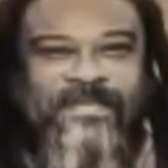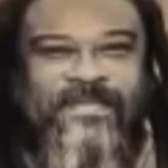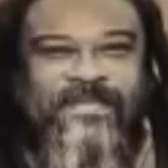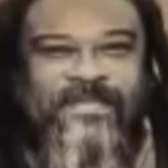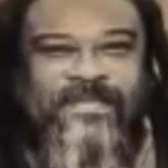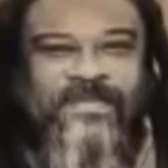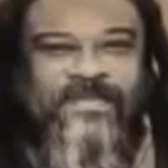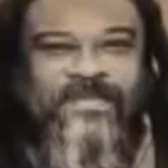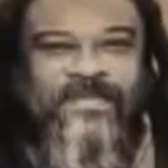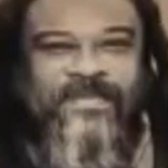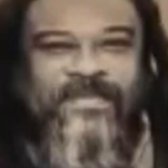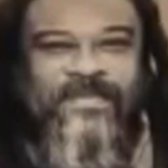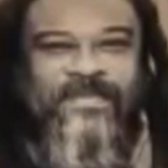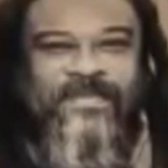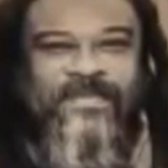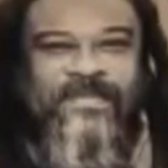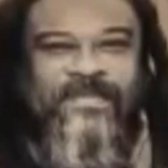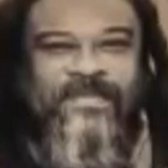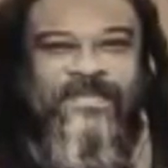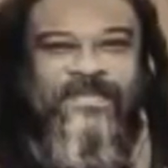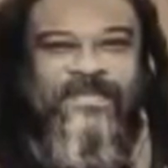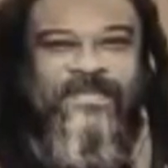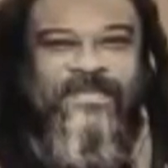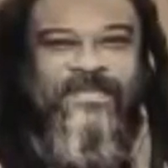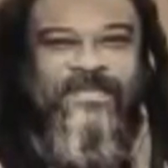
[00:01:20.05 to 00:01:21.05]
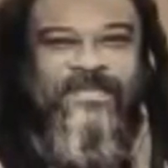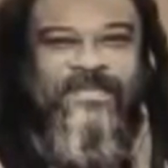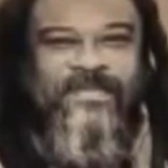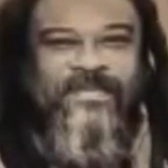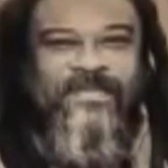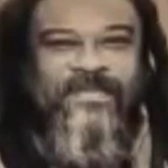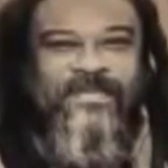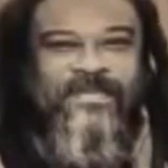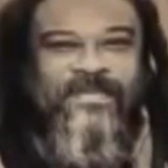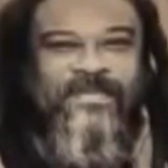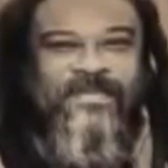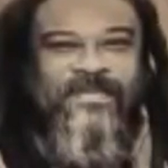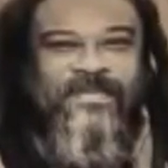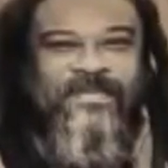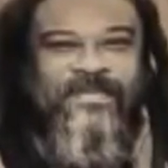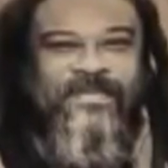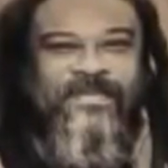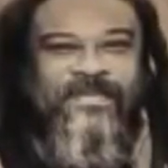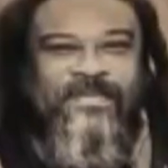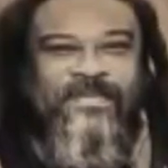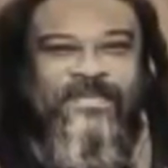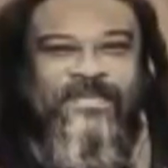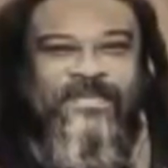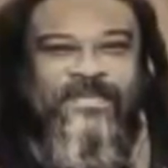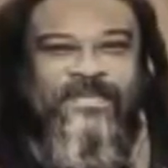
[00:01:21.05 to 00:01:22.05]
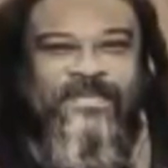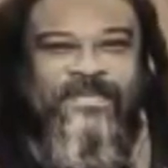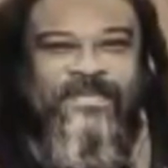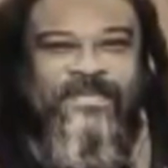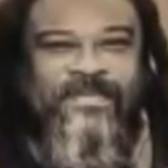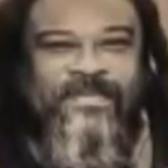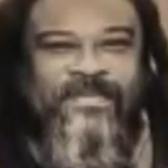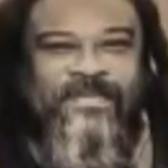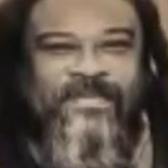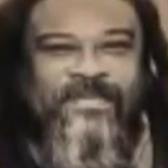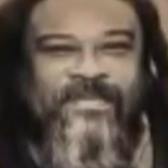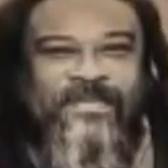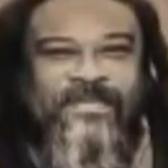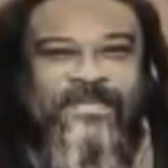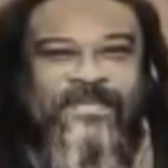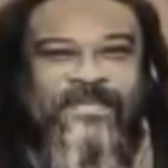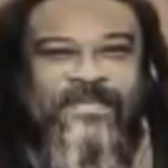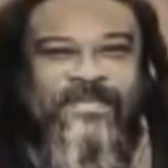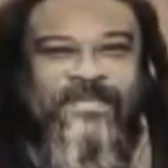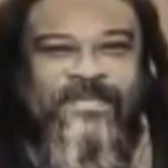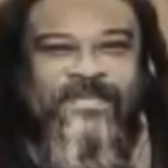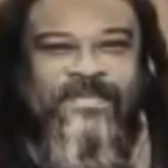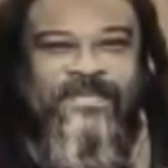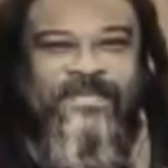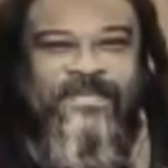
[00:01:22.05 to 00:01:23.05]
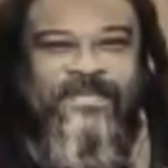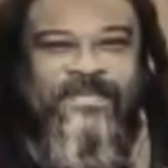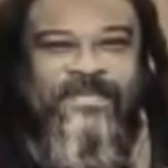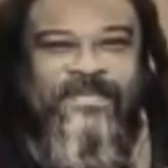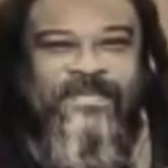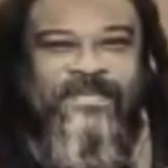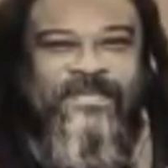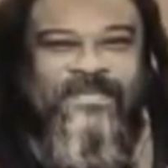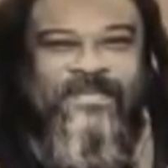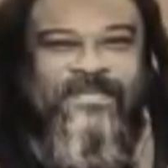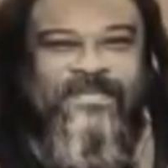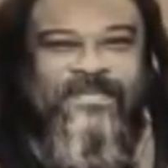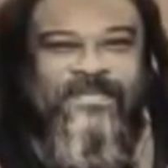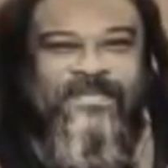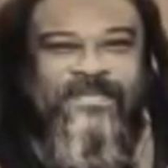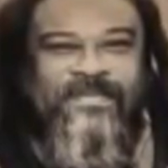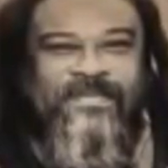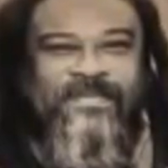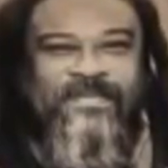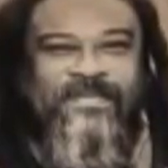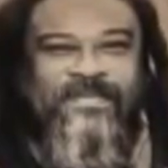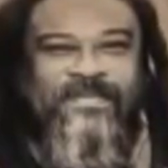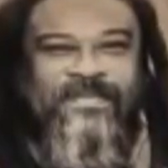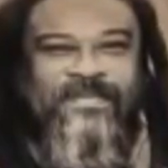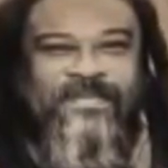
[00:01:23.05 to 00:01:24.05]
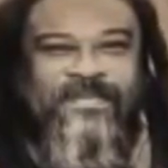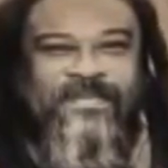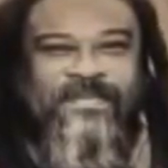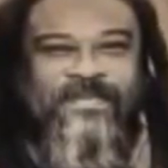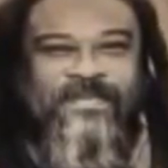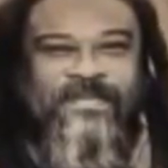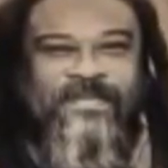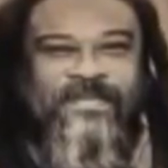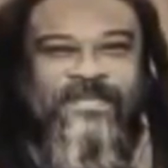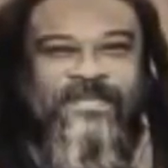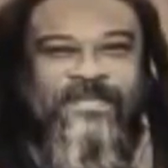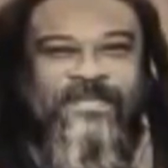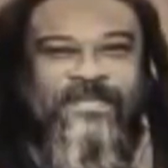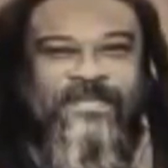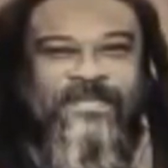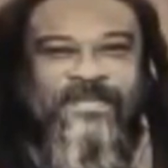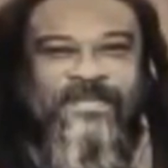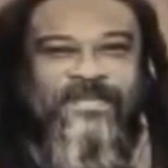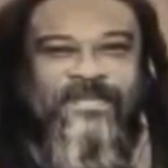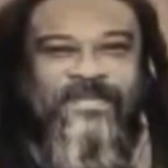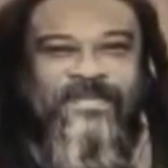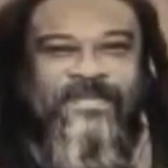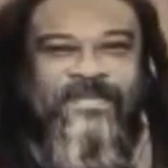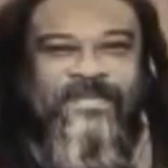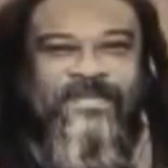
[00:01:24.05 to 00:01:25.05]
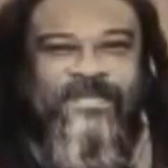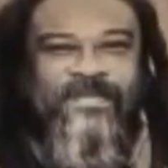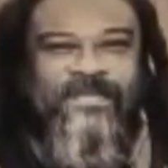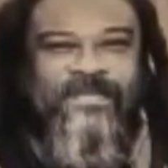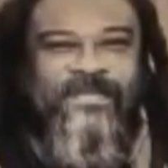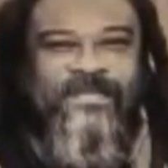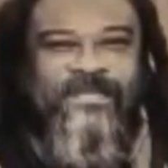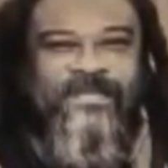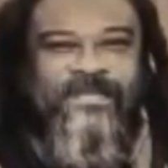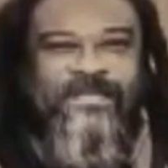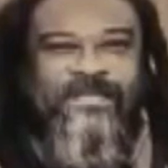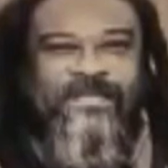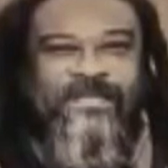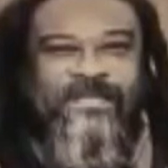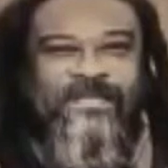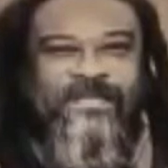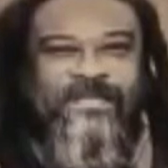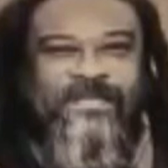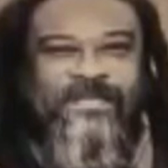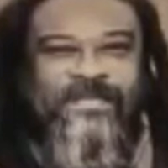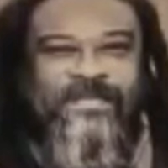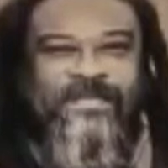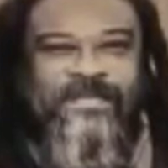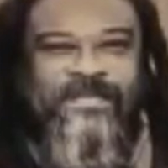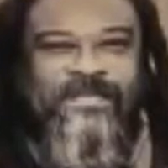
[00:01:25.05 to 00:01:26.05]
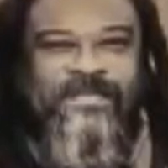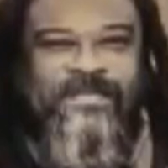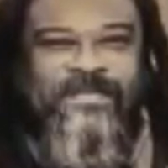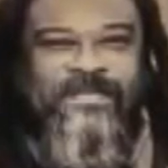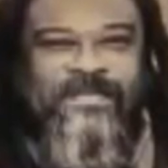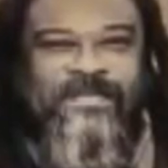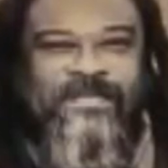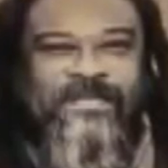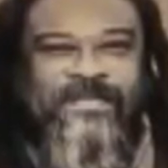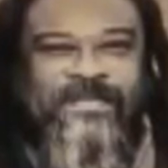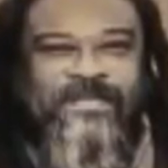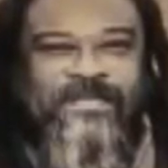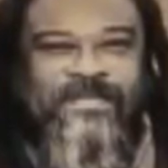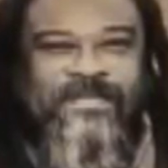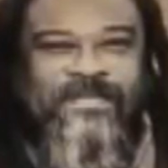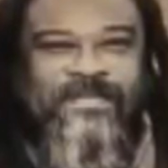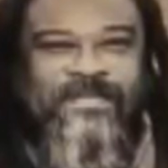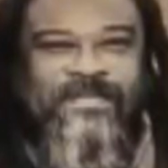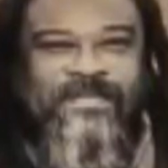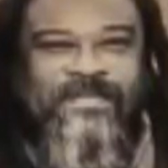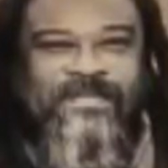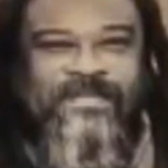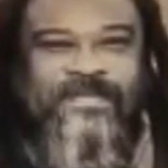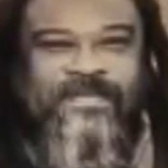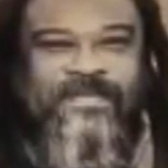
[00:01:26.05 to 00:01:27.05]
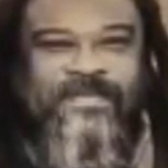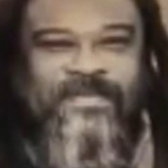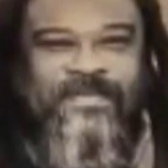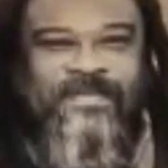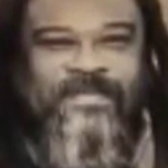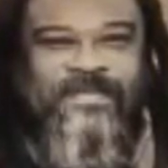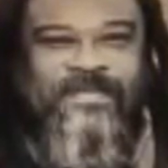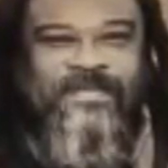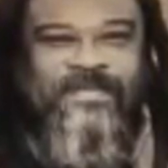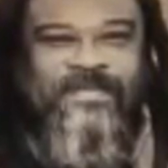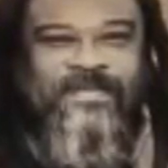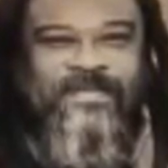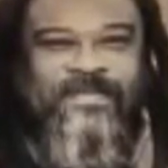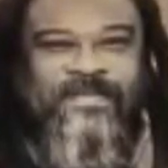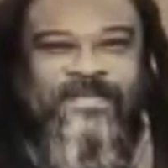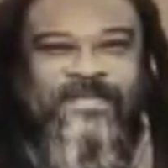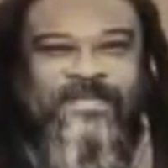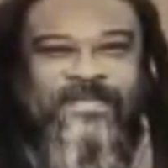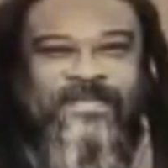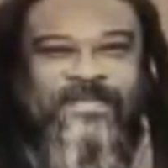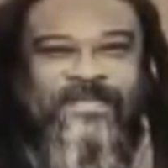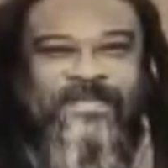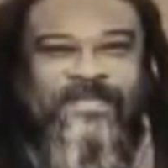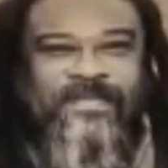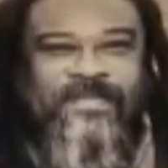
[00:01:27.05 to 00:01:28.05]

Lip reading: (not speaking)